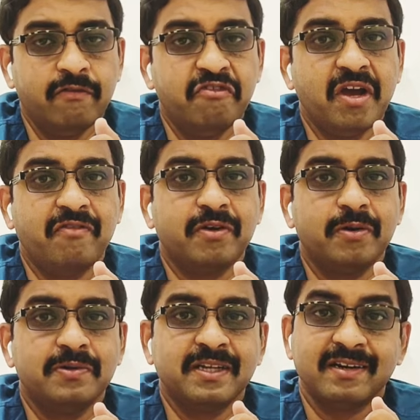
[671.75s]
we have to
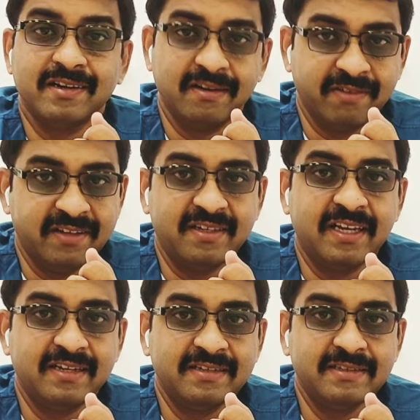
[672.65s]
do certain
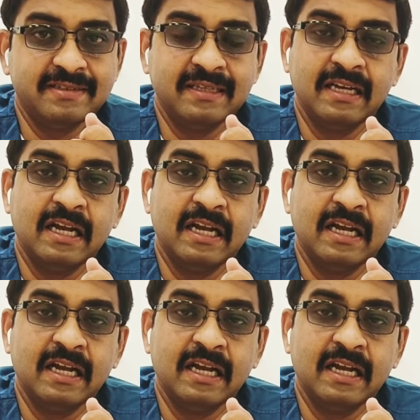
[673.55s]
investigations.